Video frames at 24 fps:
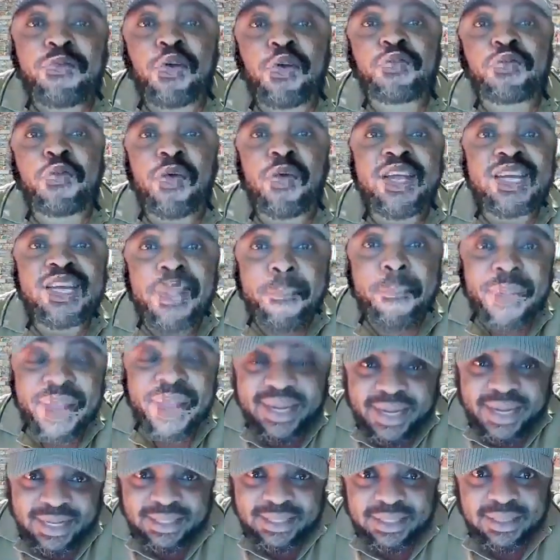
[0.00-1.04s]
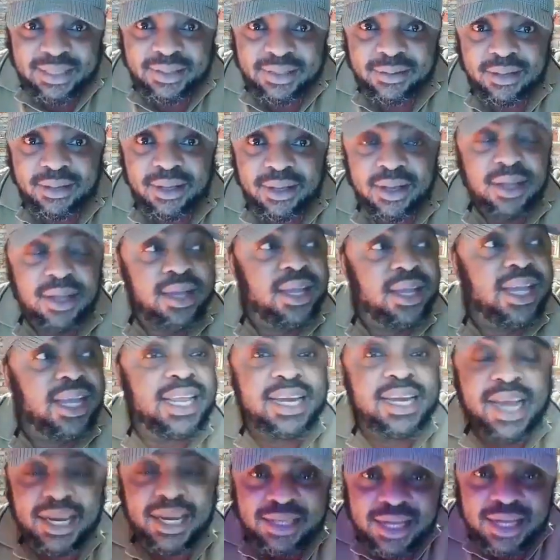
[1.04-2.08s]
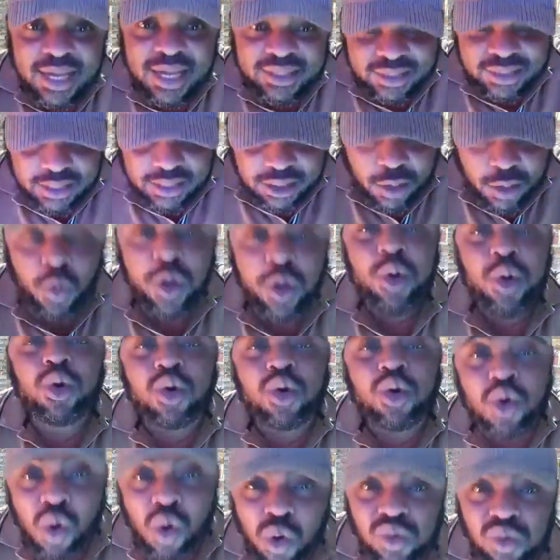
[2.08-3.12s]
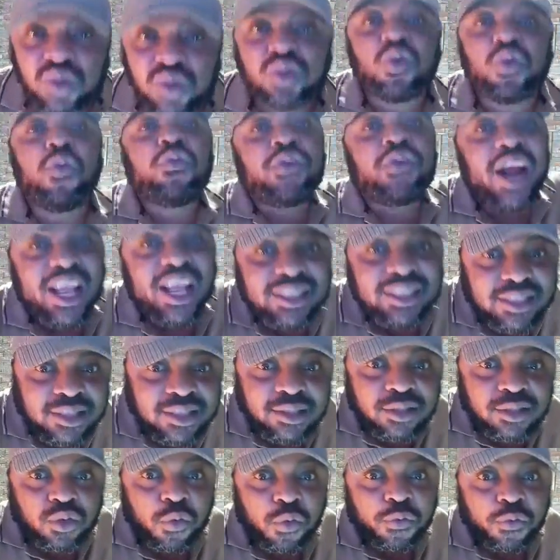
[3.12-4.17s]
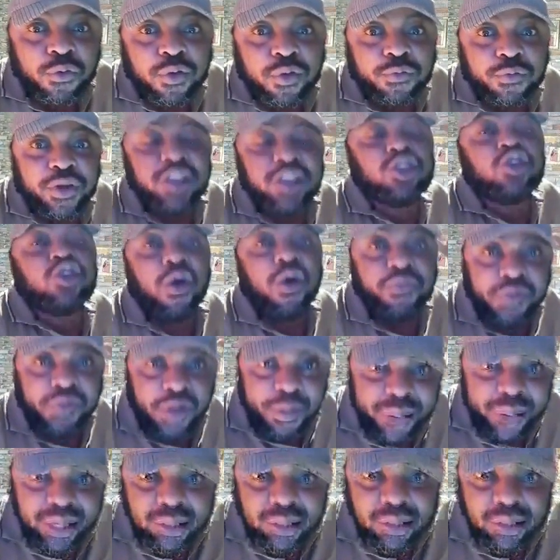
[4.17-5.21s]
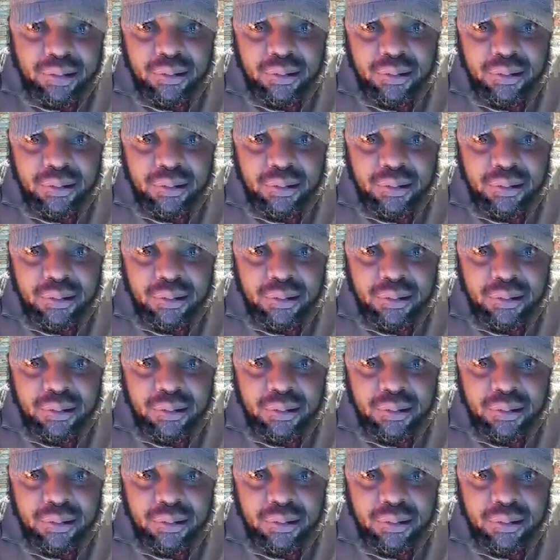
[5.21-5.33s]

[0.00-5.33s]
for independence, Ina Adeazikiwe, wrote to France, to French government,